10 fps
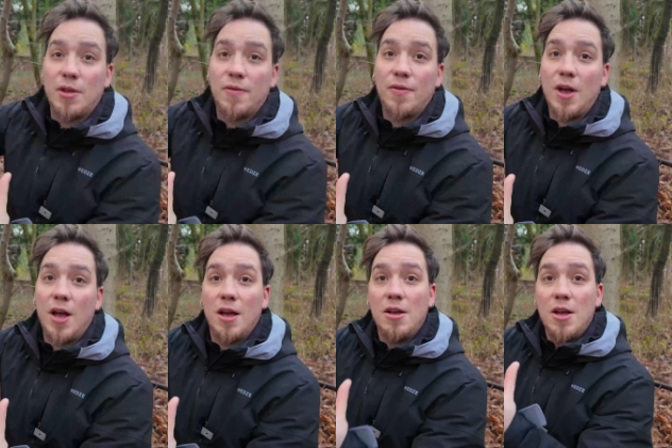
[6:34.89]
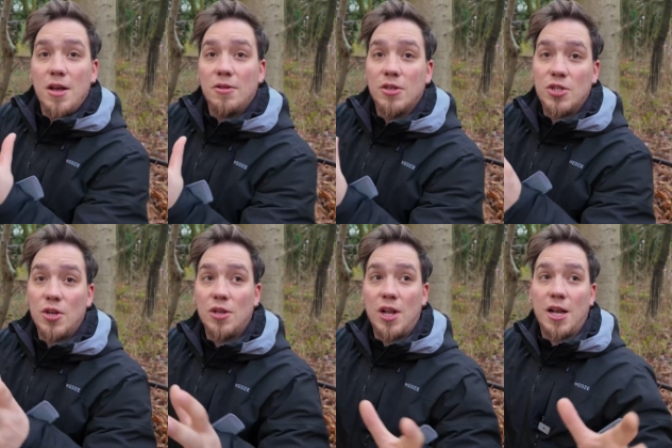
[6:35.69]
of the
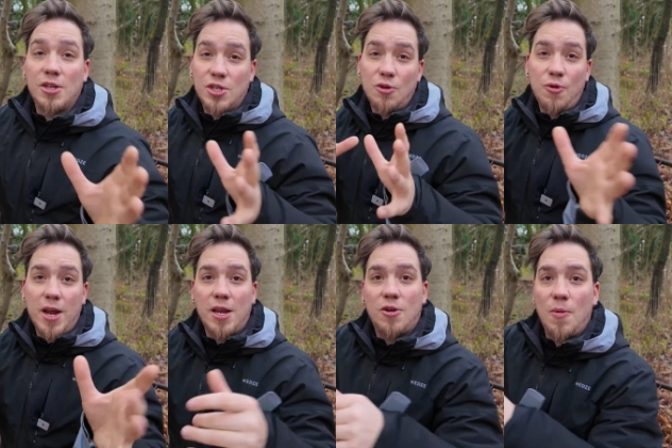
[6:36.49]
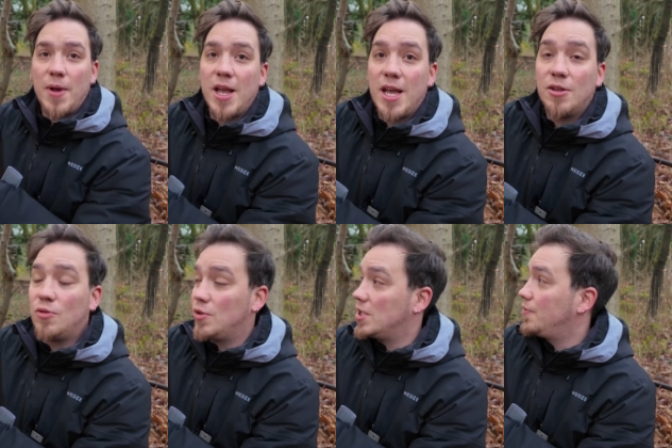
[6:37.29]
sun, like a sun ray coming
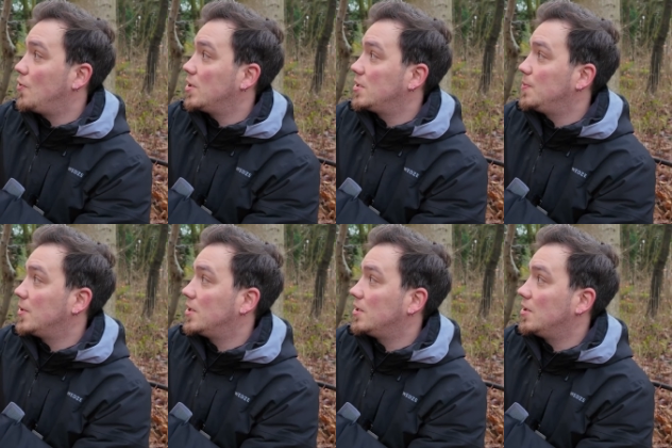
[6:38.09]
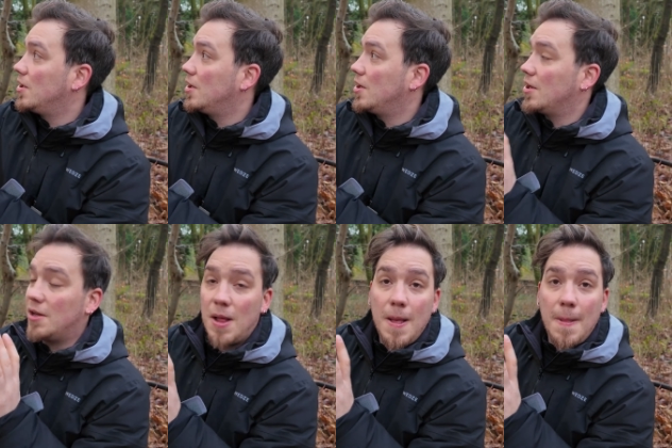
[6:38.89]
into this forest, but the
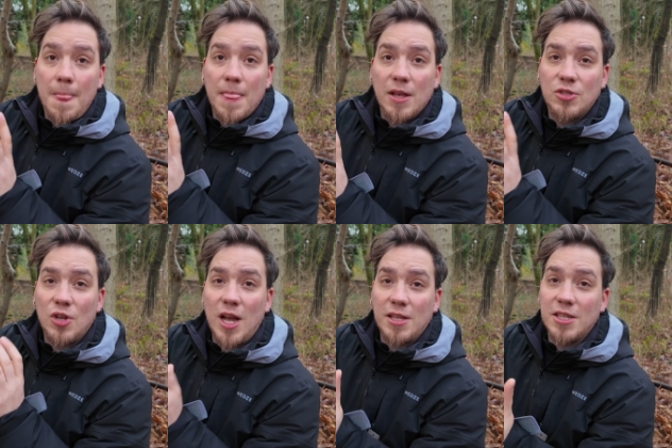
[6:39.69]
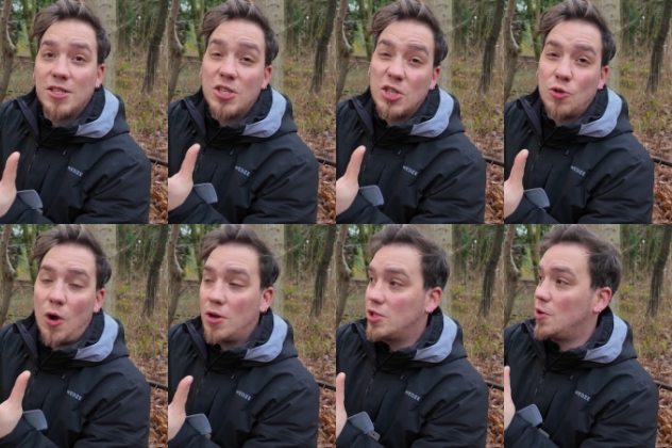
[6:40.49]
sunlight isn't
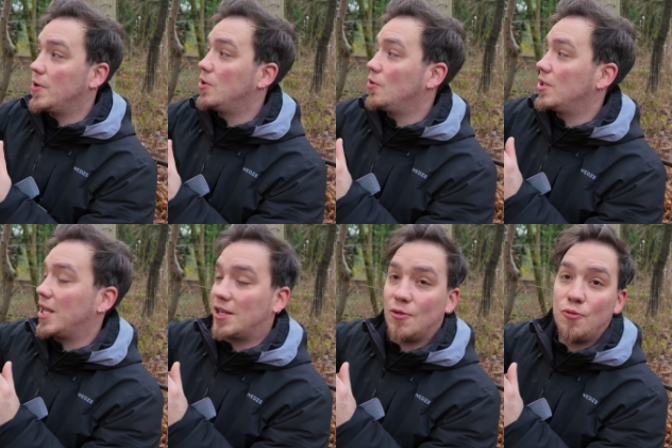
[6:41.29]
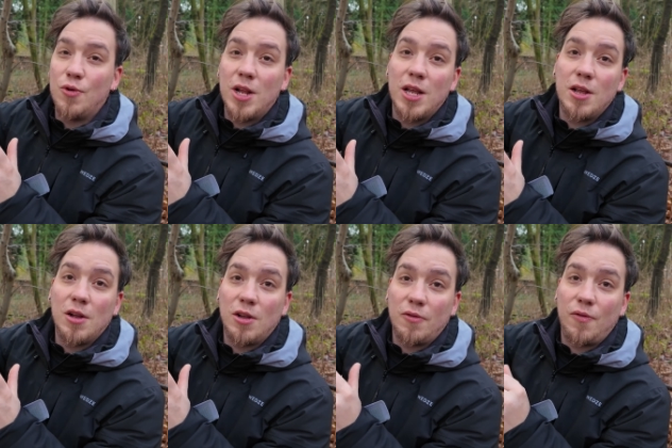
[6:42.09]
strong, so we don't get really a
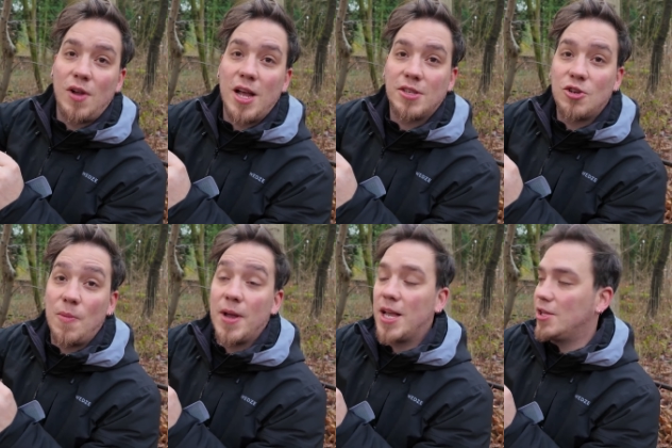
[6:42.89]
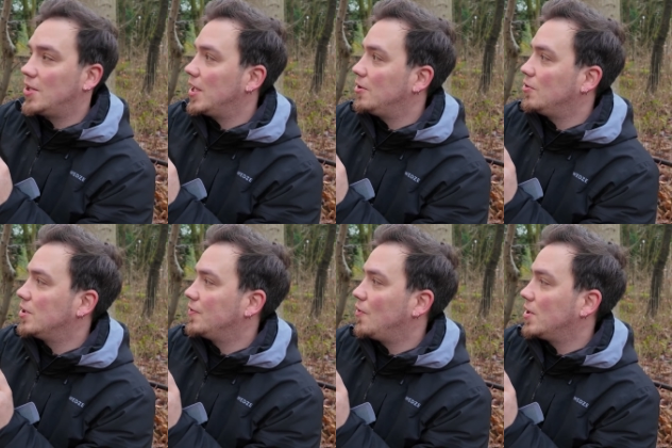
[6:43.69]
lot of light coming into
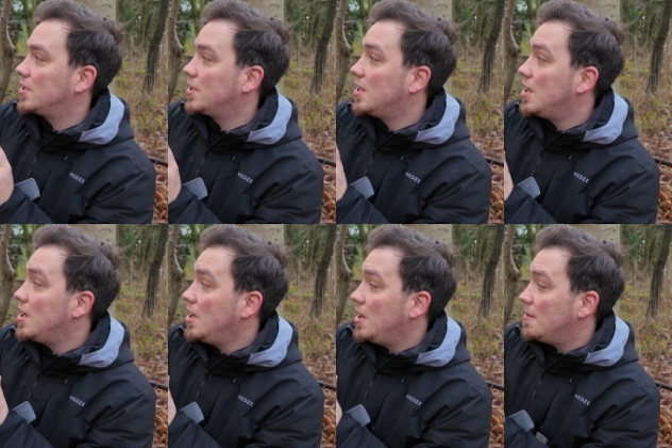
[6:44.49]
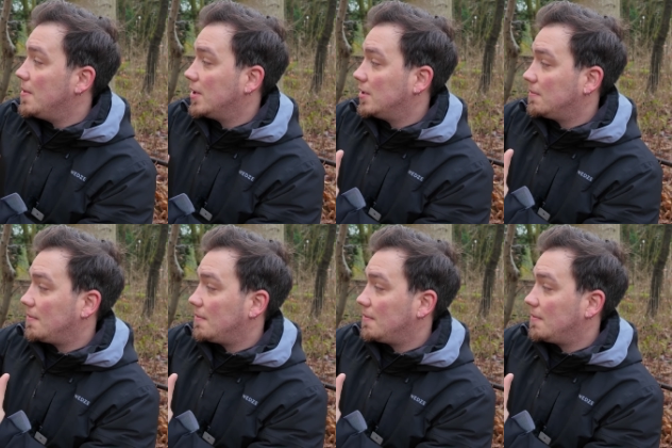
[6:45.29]
this forest. But